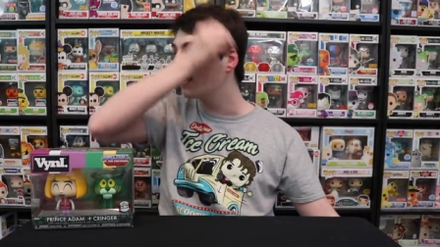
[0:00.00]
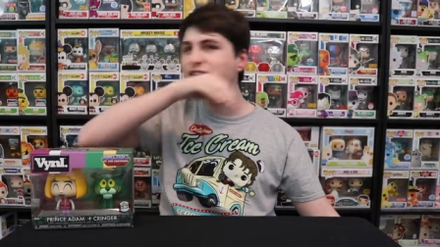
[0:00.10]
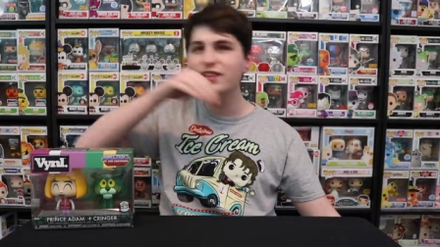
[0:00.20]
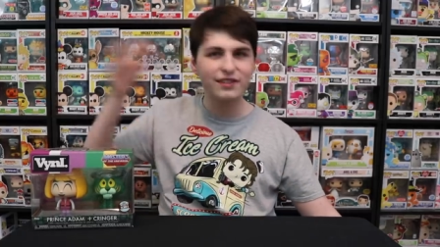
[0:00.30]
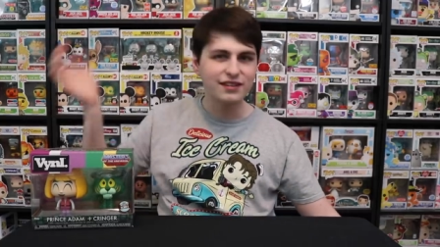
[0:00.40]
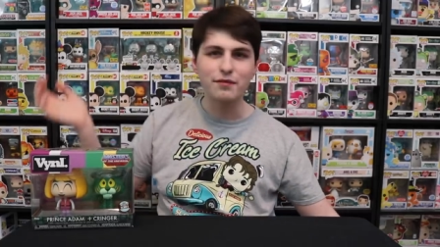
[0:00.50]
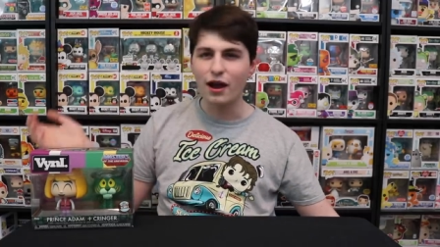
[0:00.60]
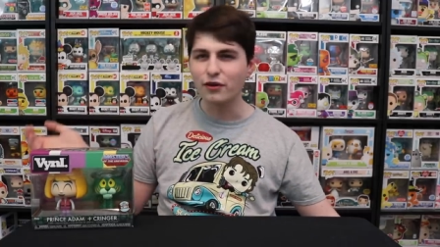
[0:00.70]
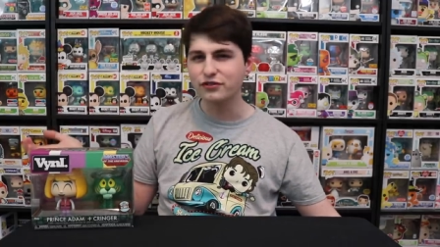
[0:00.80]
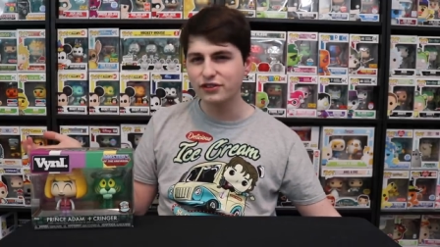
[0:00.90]
it's in the same
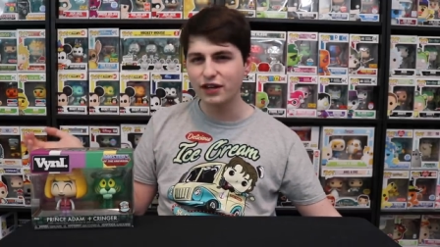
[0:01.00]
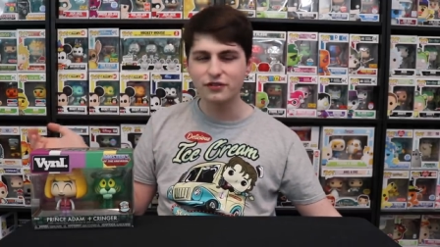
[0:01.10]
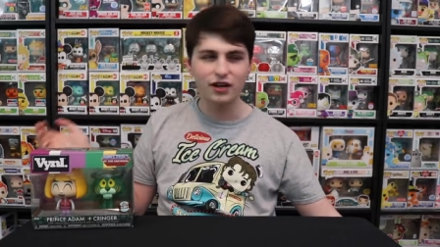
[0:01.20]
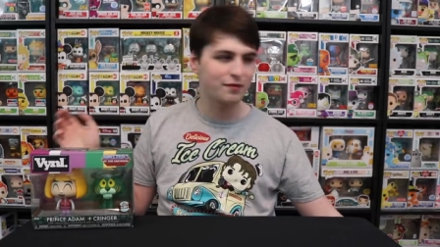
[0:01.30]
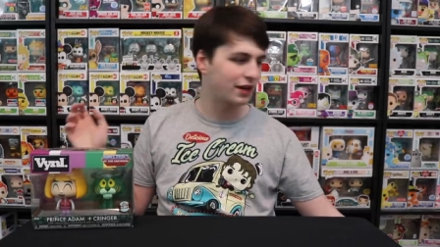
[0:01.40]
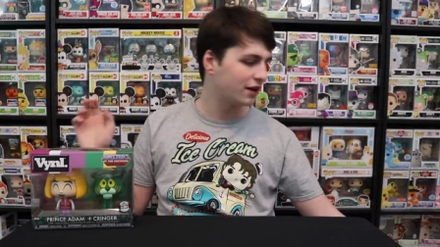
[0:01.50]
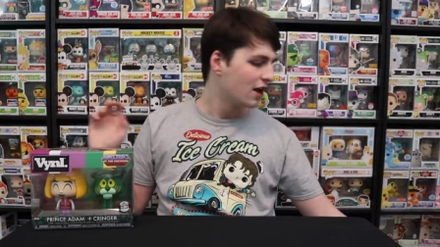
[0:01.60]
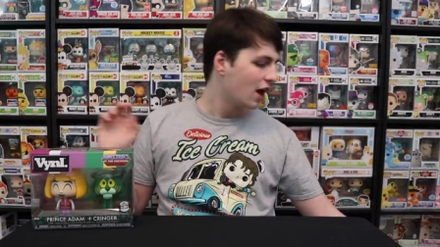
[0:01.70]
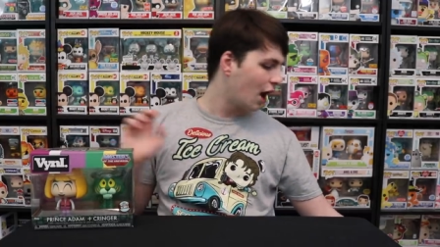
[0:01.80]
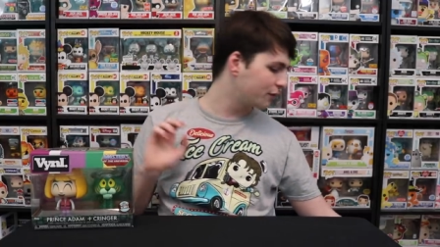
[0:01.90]
house. You guys know what I mean.
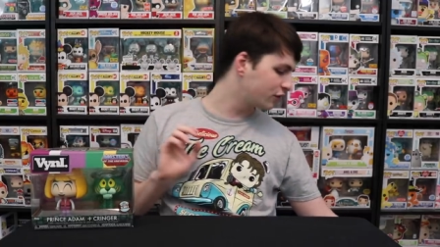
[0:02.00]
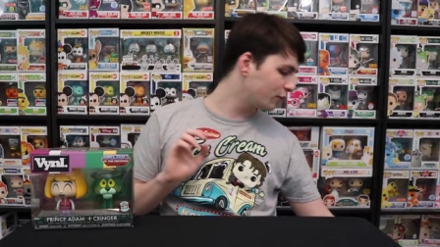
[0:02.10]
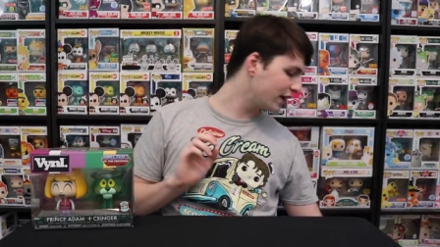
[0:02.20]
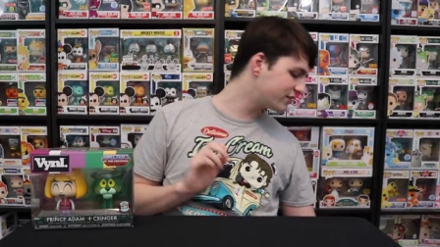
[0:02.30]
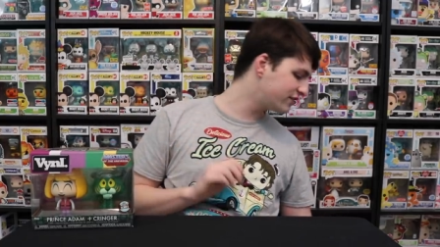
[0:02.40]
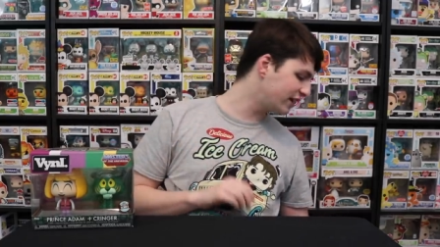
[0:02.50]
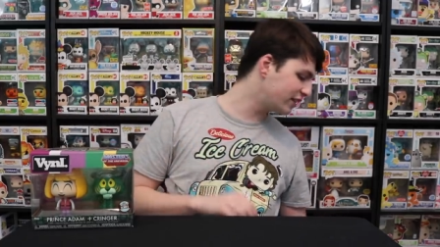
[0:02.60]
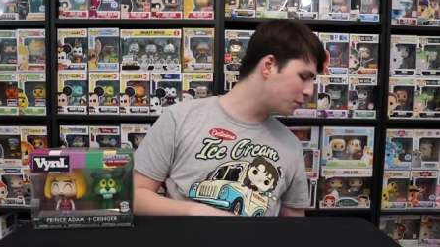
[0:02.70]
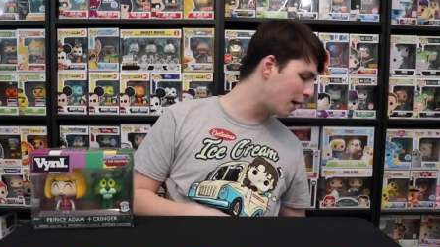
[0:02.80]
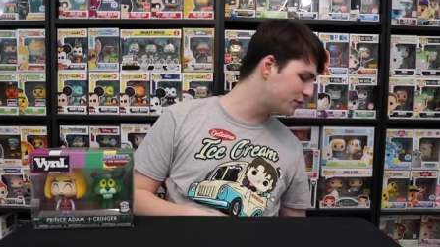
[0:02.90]
So we got
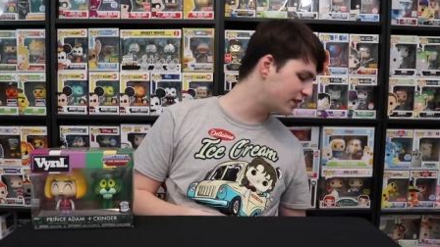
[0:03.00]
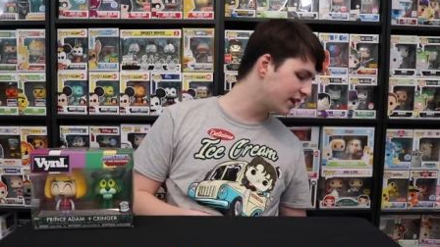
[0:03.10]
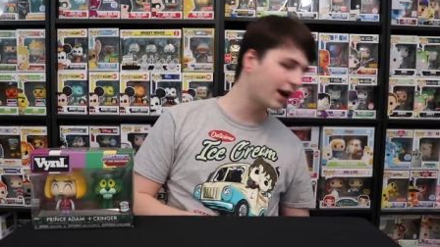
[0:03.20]
6 pops today.